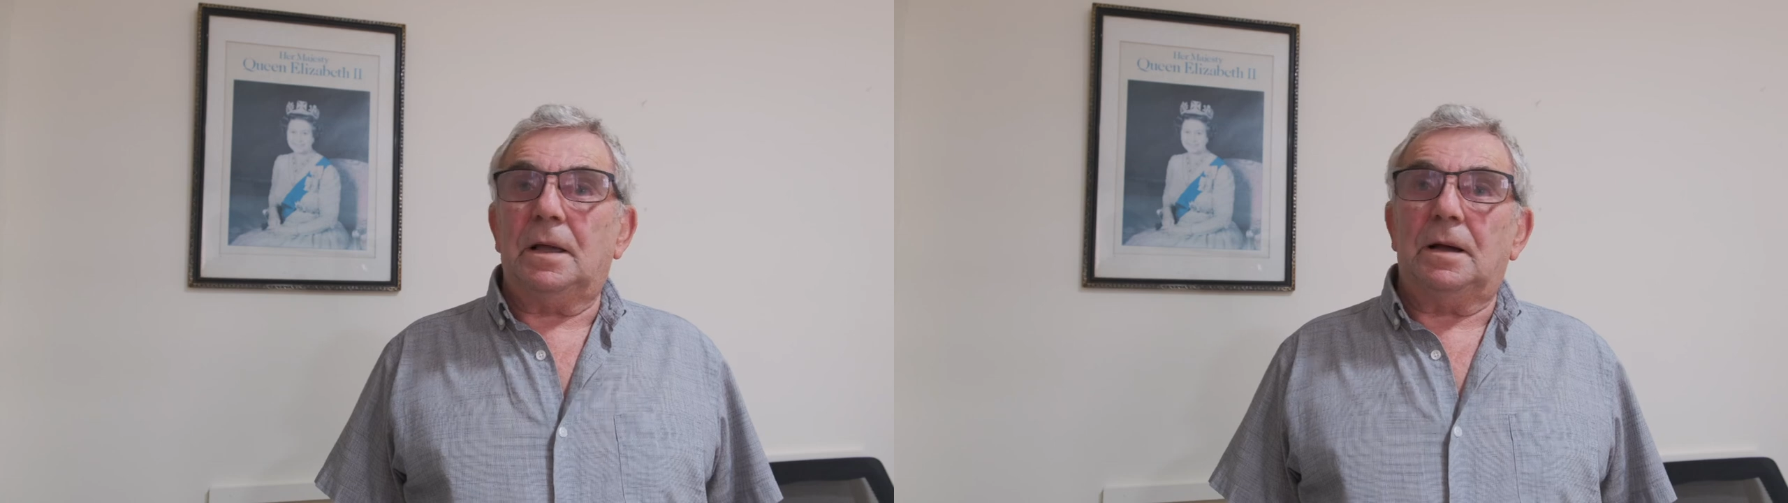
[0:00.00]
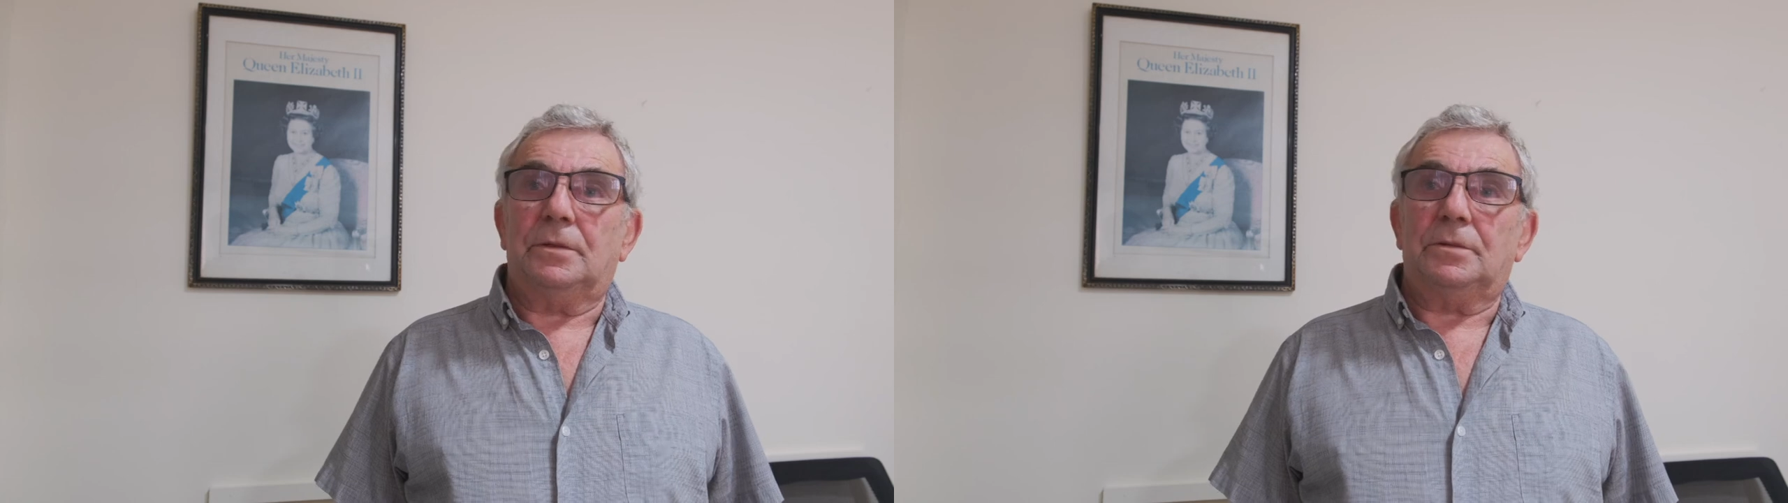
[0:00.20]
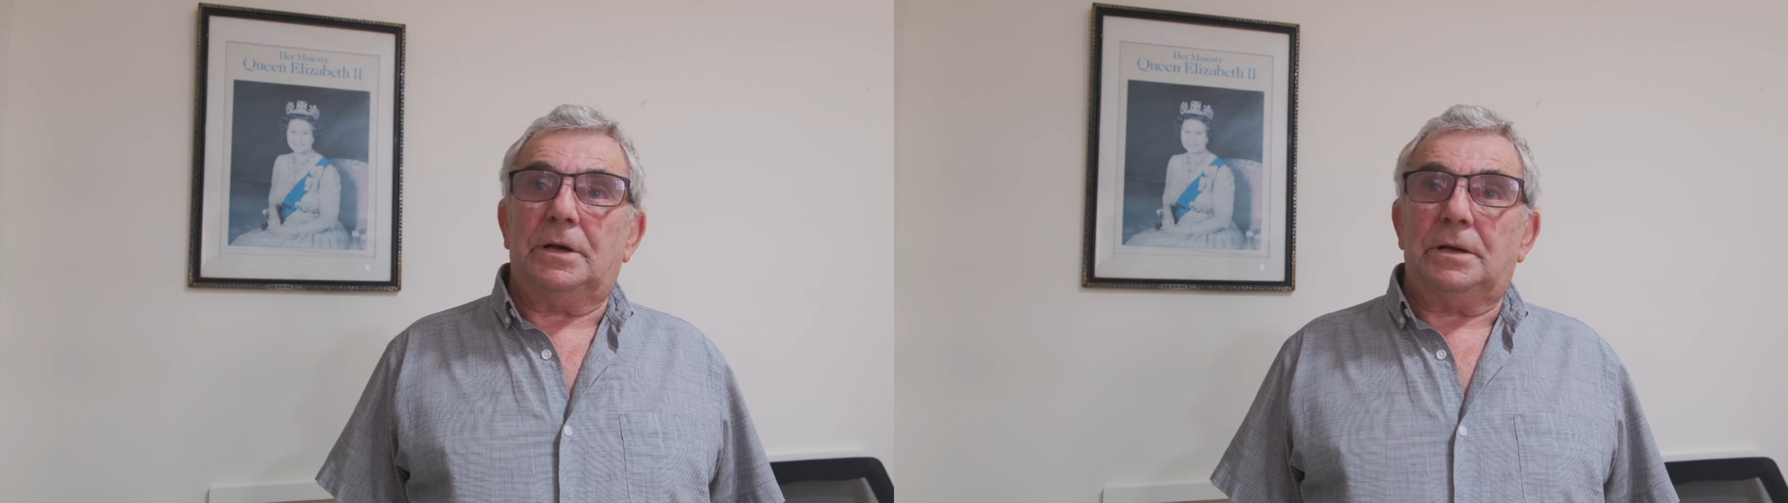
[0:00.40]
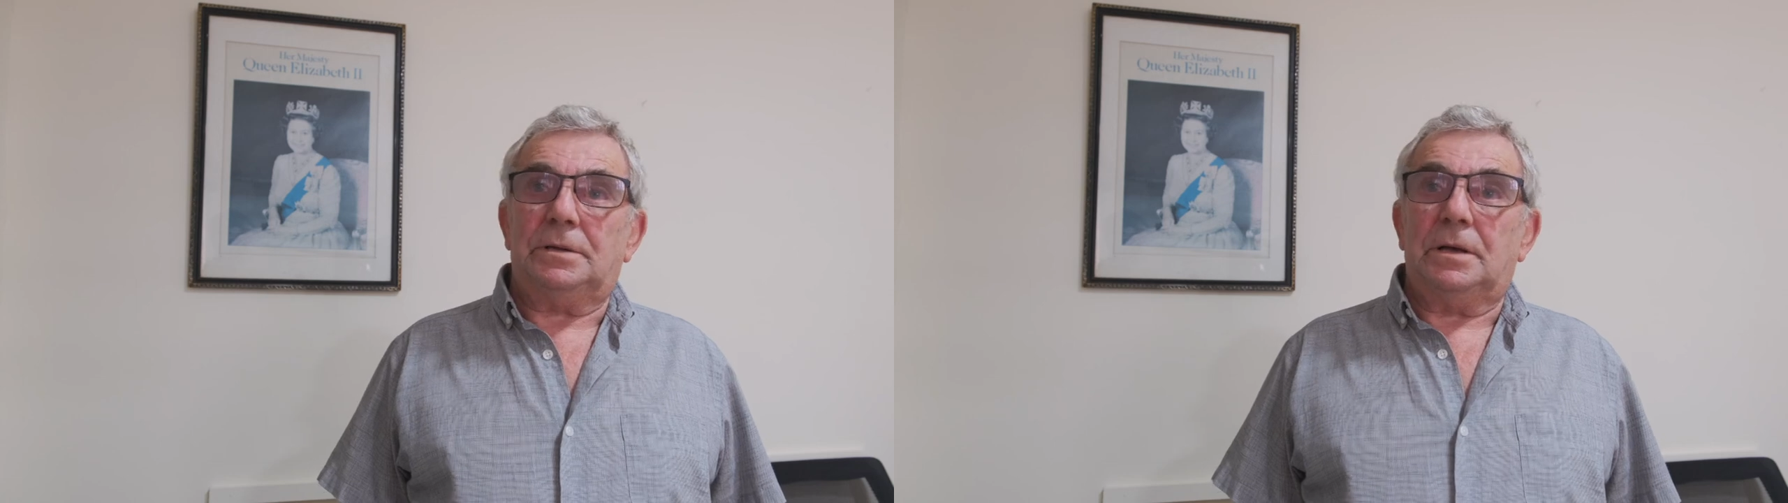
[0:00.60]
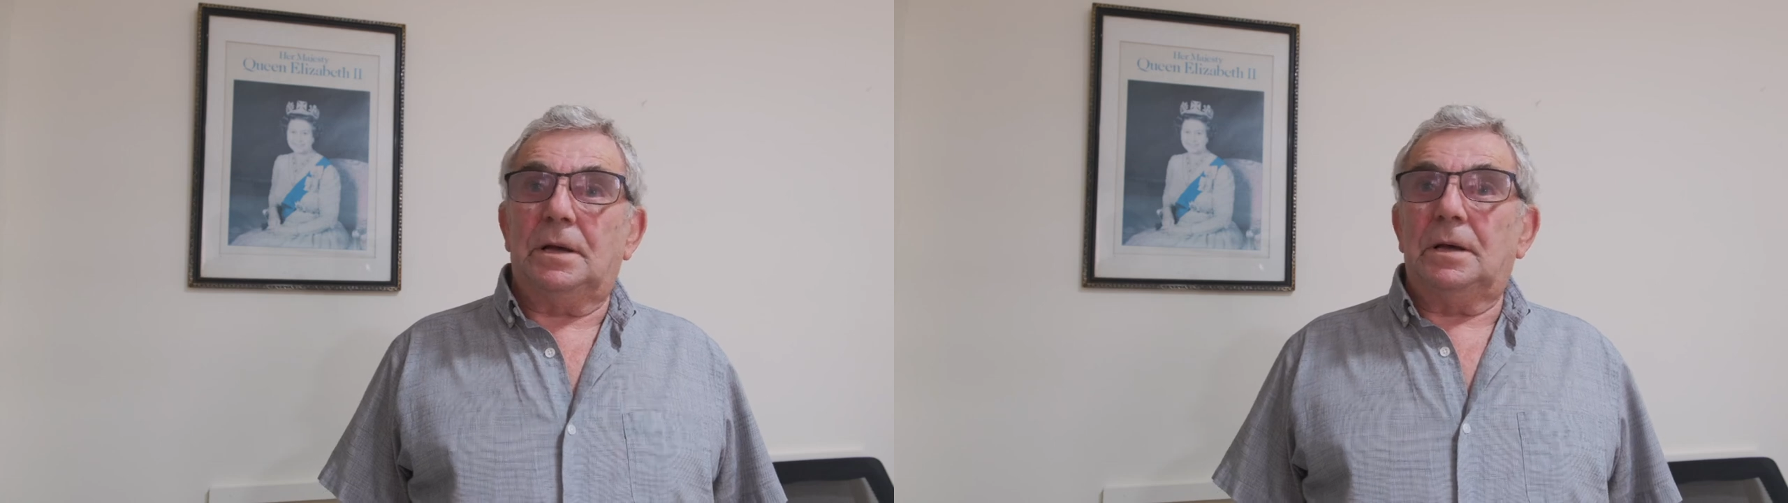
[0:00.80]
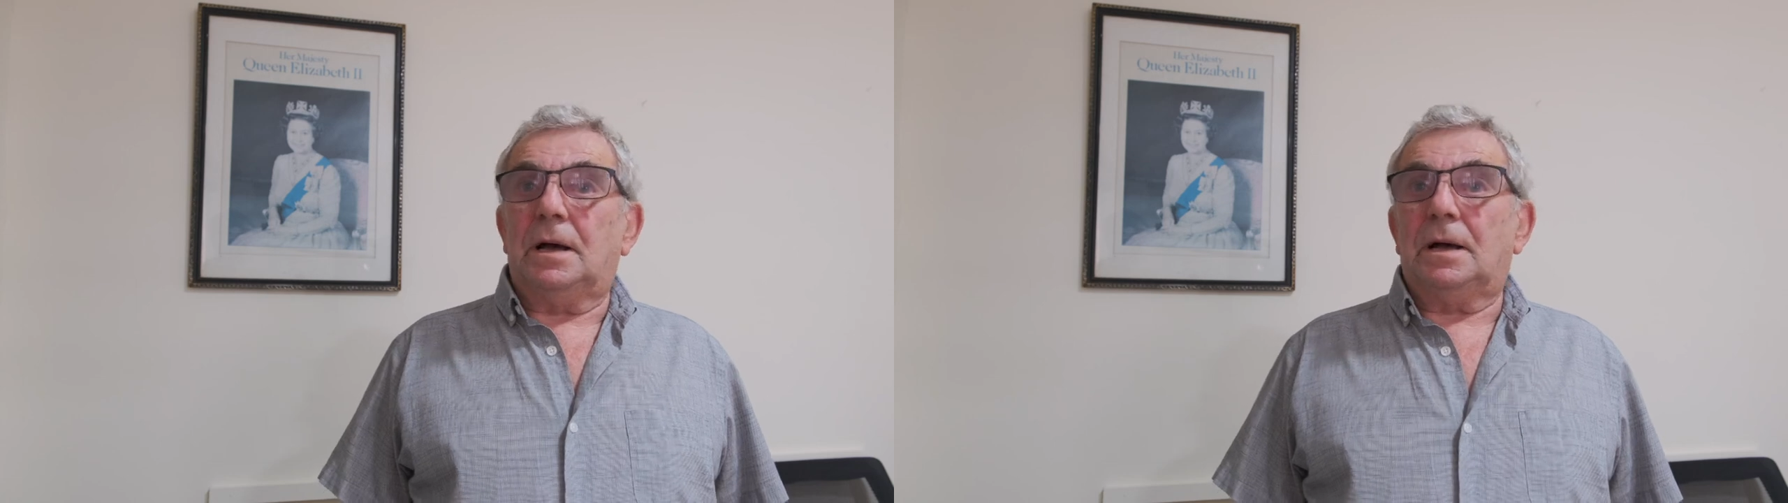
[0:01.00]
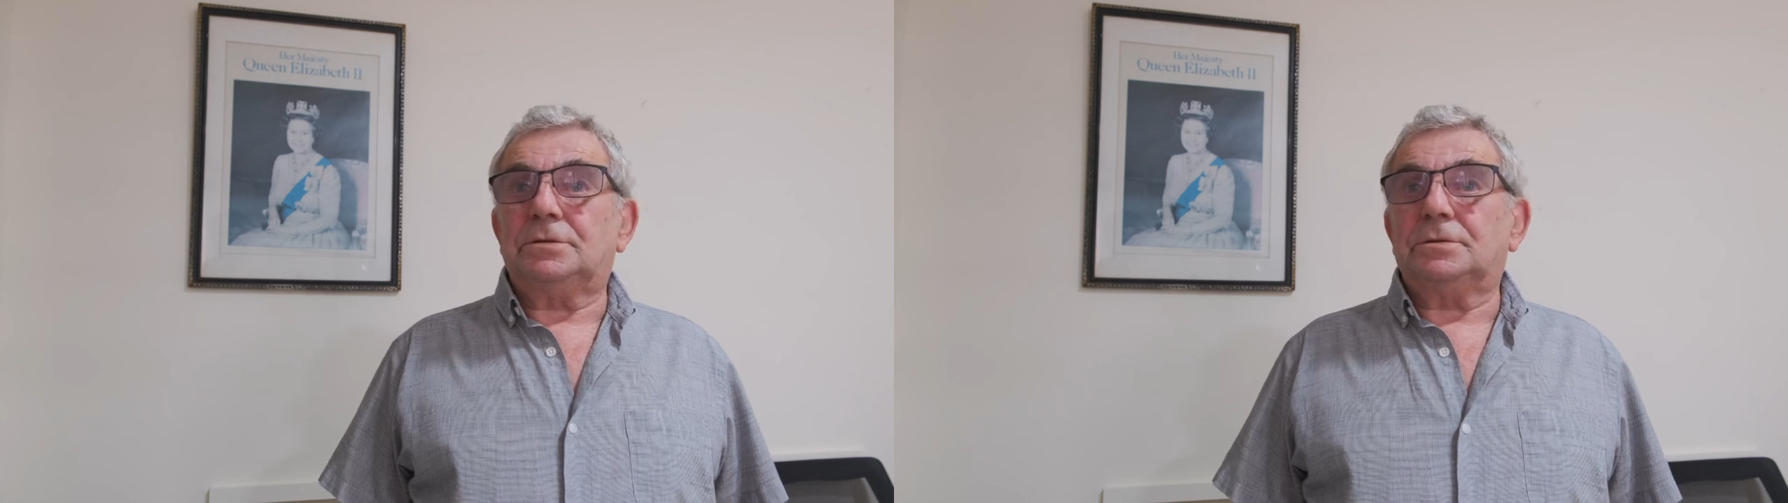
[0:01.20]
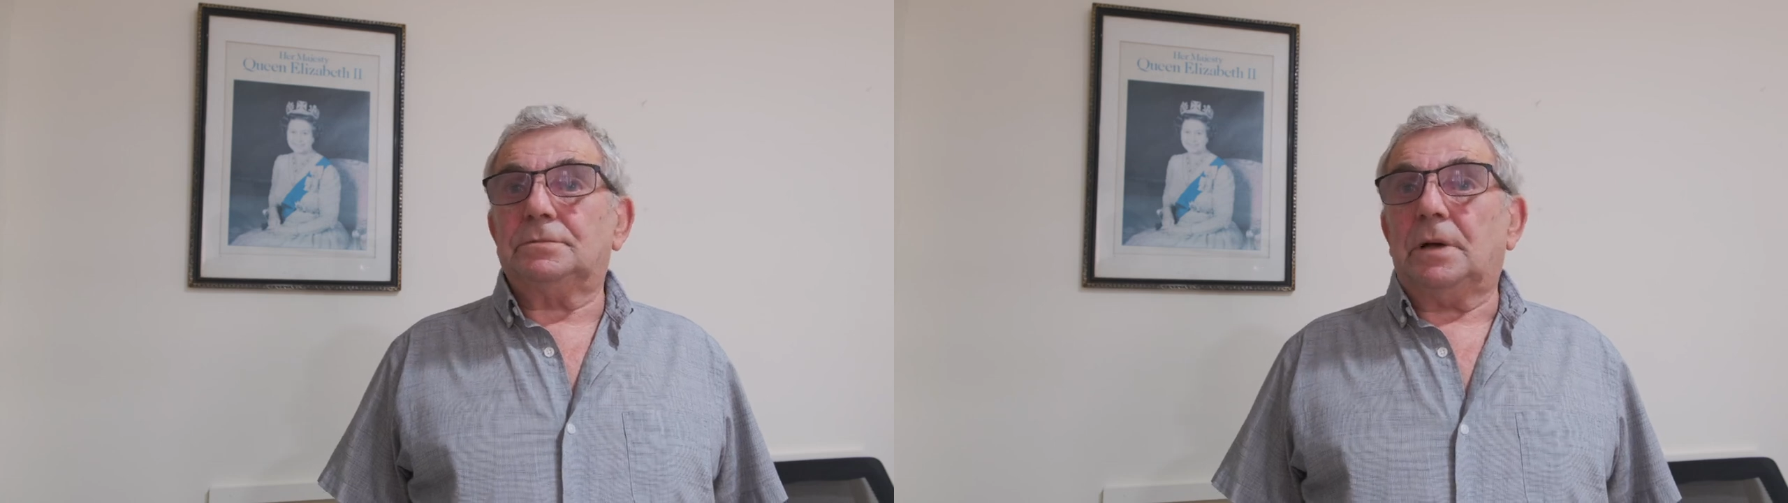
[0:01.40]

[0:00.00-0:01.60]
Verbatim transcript: and then as,